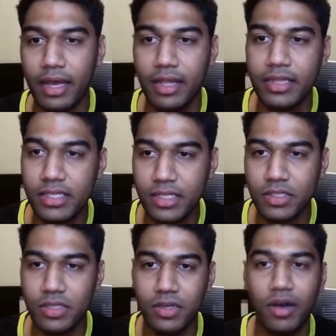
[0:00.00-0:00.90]
This
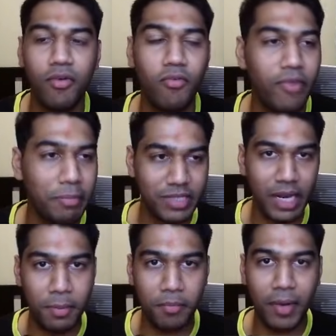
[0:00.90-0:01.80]
is a web
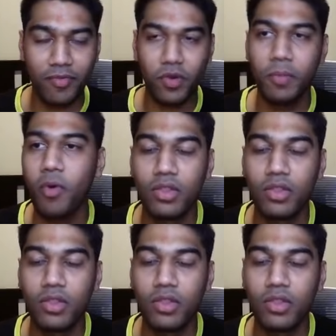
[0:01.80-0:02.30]
scraping platform.